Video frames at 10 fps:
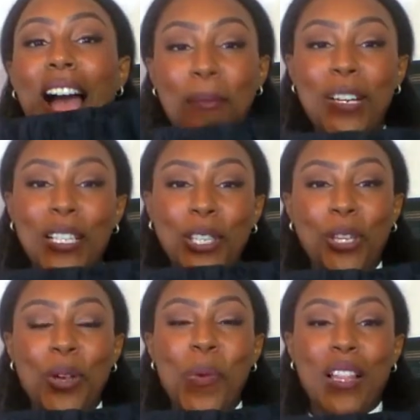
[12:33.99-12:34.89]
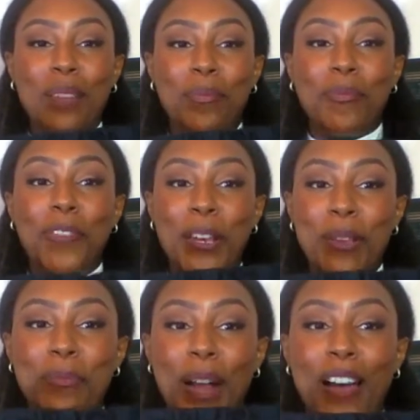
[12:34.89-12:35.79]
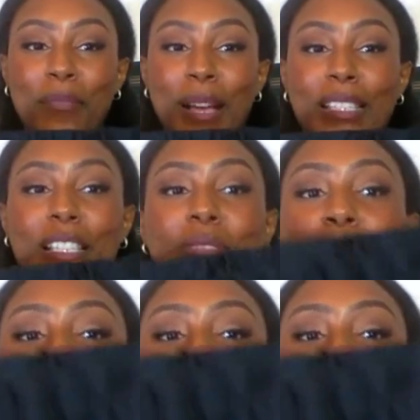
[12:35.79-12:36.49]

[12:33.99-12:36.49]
I'm gonna tell you why I'm very proud of myself for